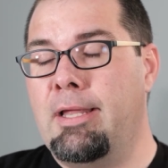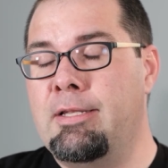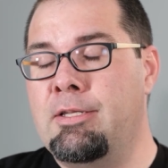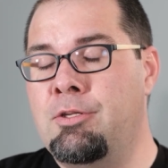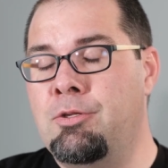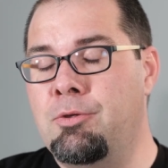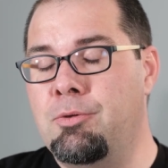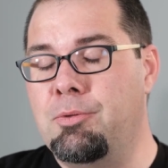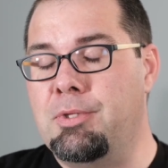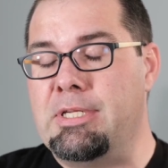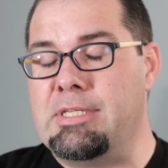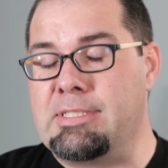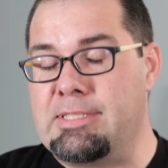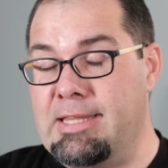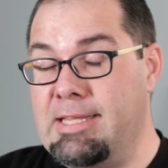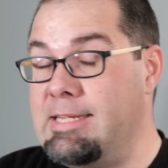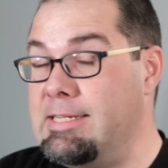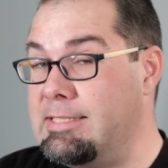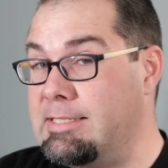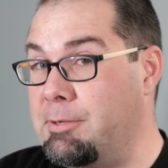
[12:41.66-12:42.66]
to these
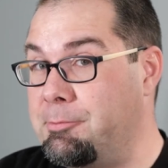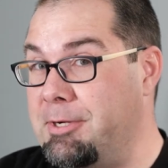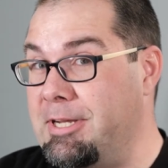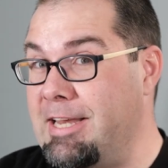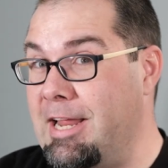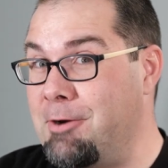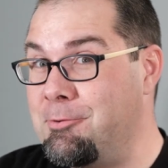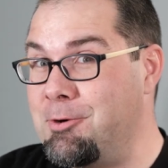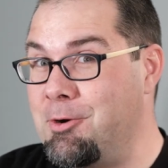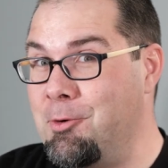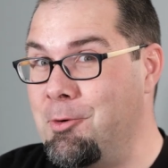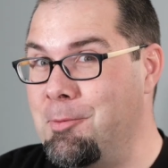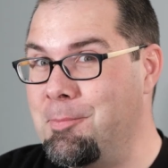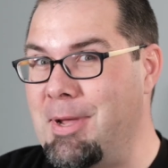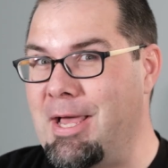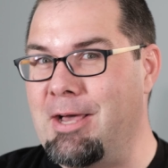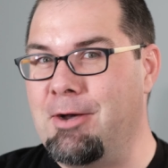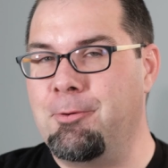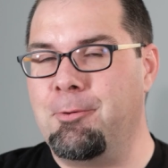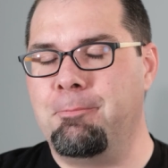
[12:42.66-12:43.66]
things that we now know
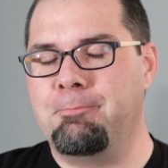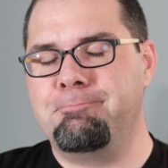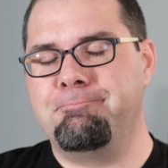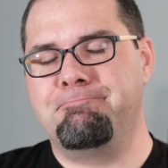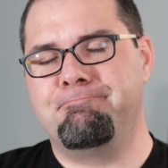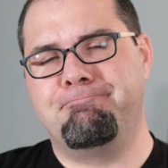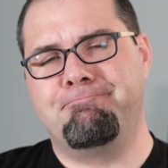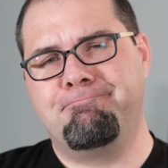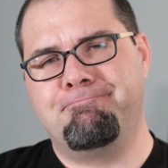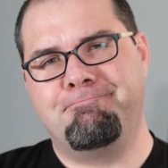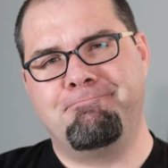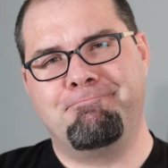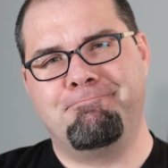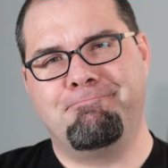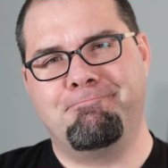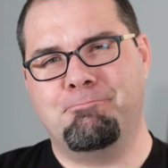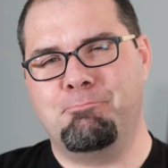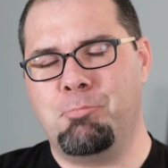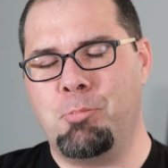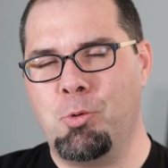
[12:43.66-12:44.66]
about,
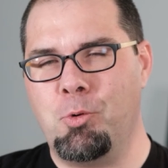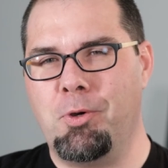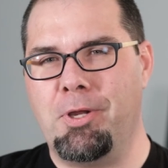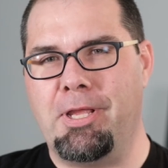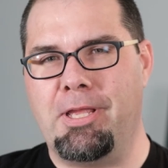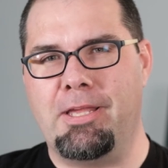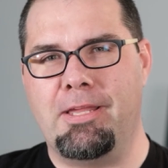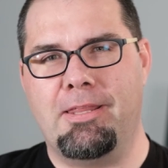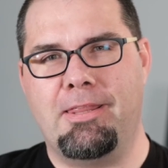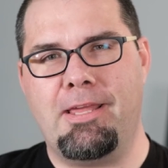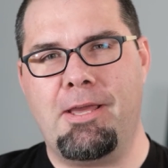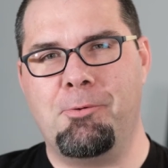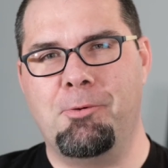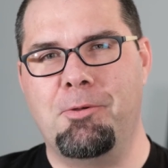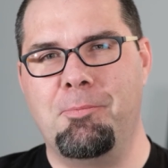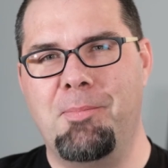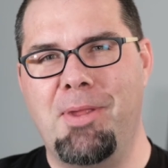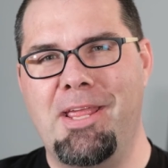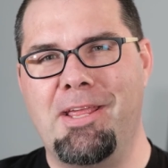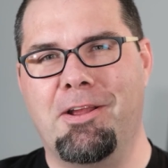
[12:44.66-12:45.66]
boy, that
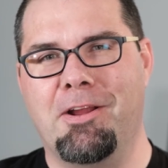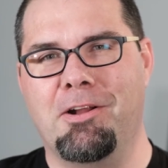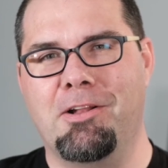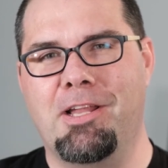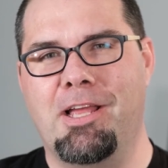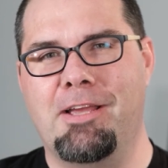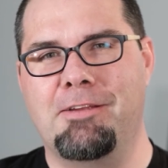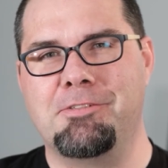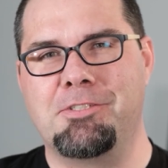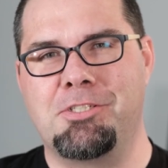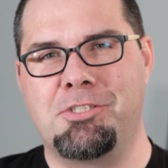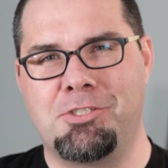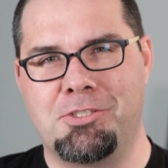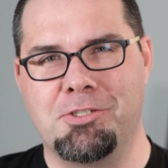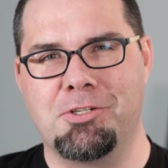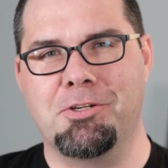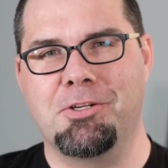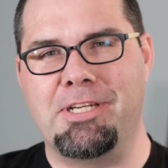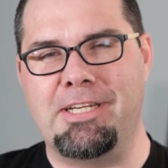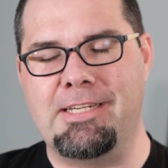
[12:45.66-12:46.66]
would make our lives
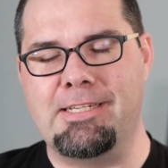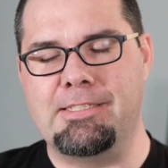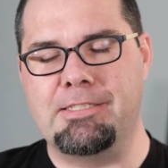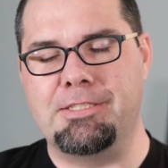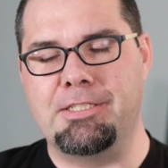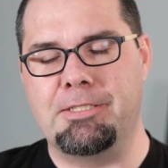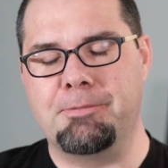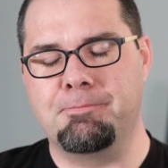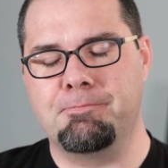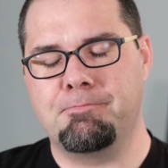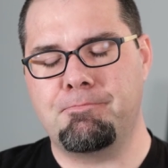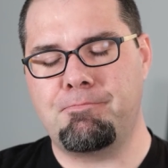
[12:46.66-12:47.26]
sure easy.